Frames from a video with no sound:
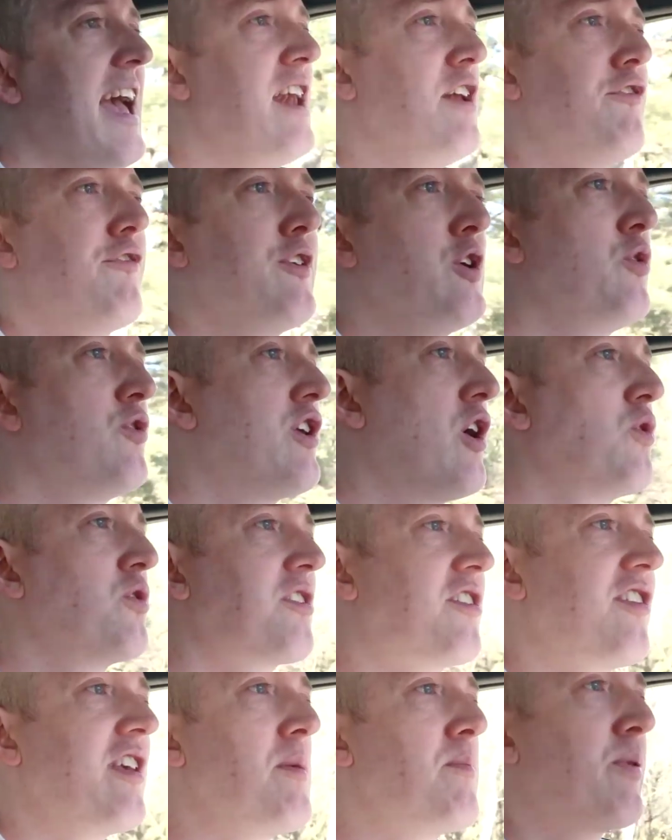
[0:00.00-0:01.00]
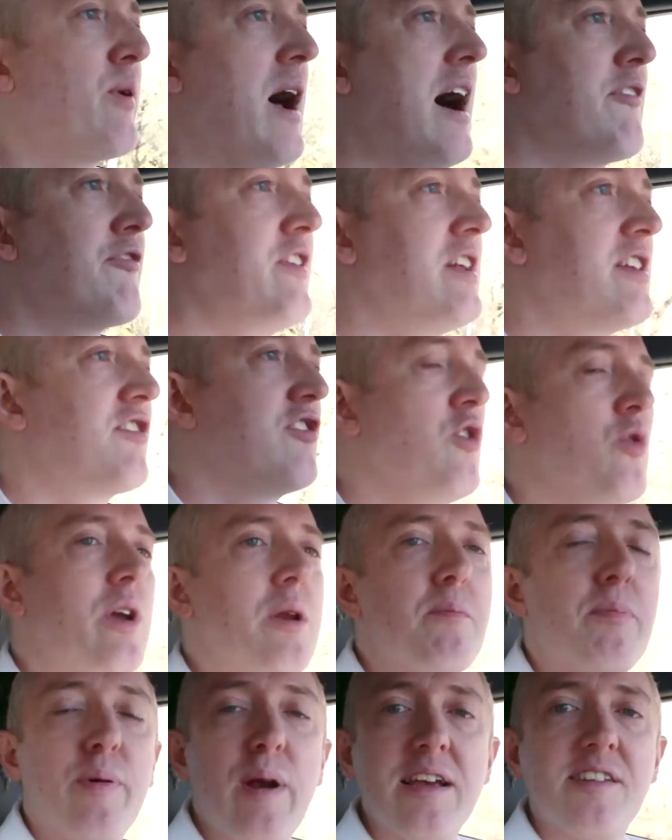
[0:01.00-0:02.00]
and if you don't see profits, you
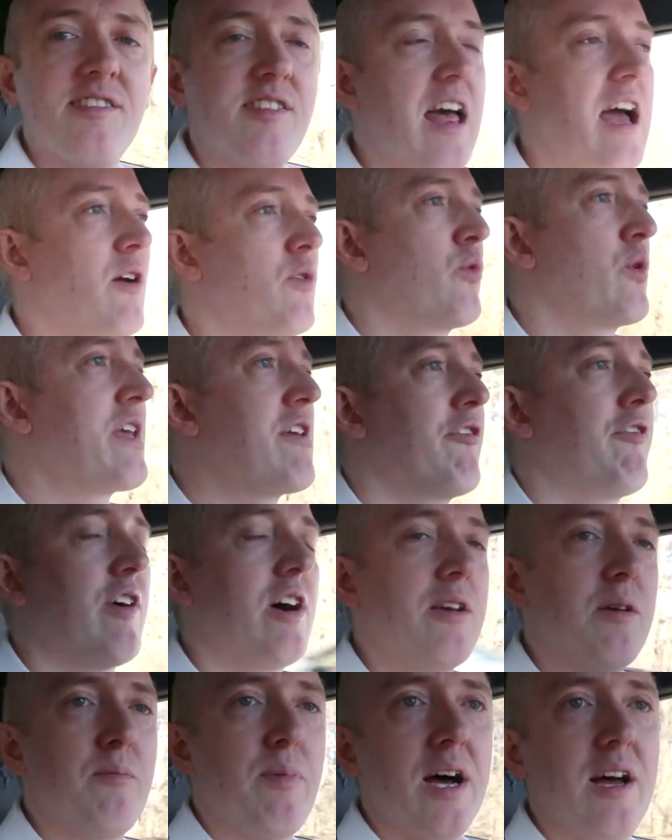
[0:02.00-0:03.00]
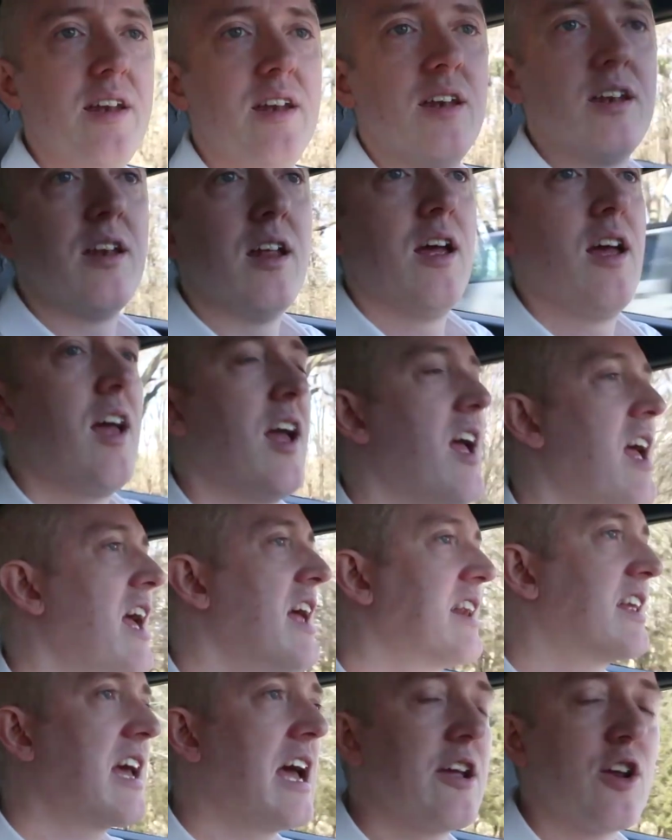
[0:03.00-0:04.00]
can press that refund button
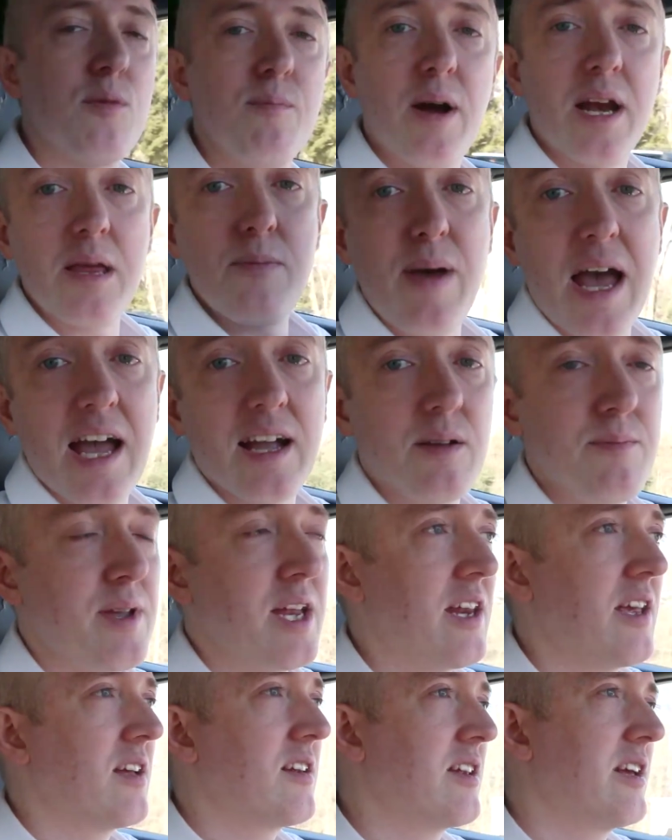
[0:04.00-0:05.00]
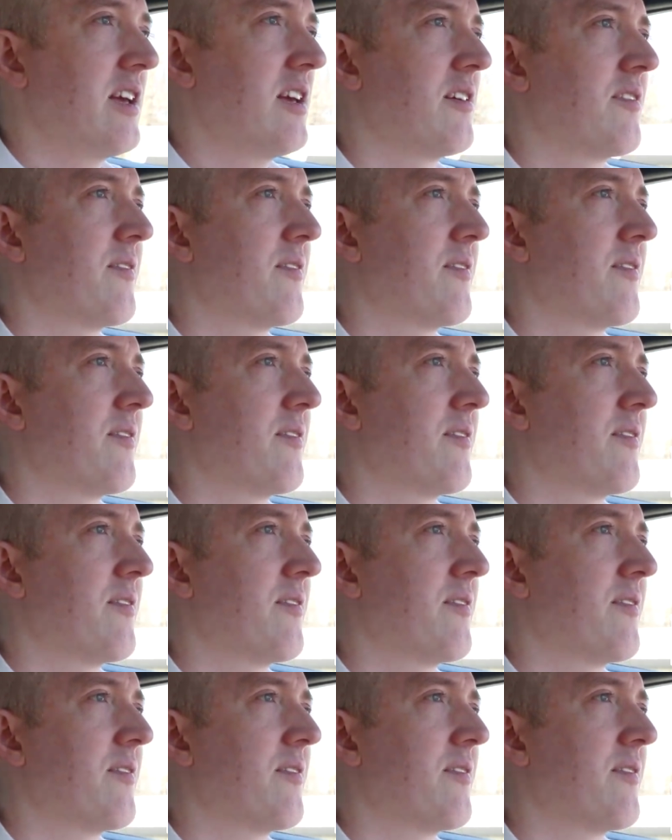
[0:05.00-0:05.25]
and get your money back immediately.